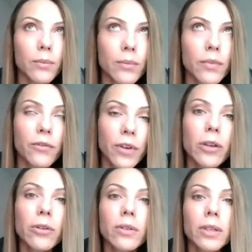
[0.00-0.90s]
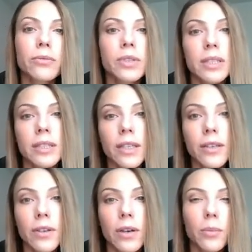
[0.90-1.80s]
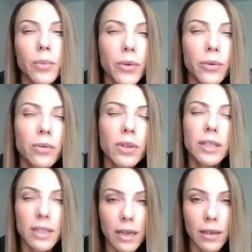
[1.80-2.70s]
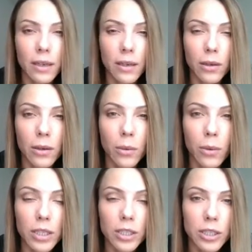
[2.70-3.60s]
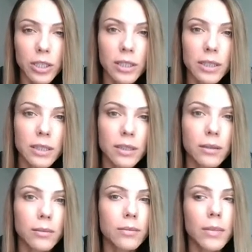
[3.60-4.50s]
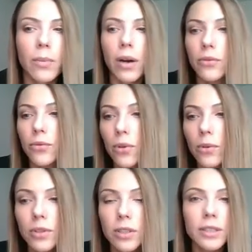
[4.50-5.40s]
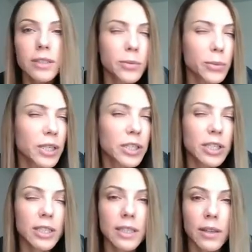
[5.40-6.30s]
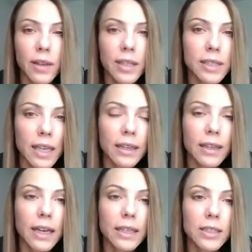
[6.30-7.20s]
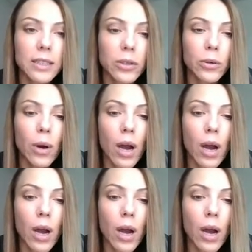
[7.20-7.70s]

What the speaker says: frequently receive purely technical questions about routers, switches, and things like that. So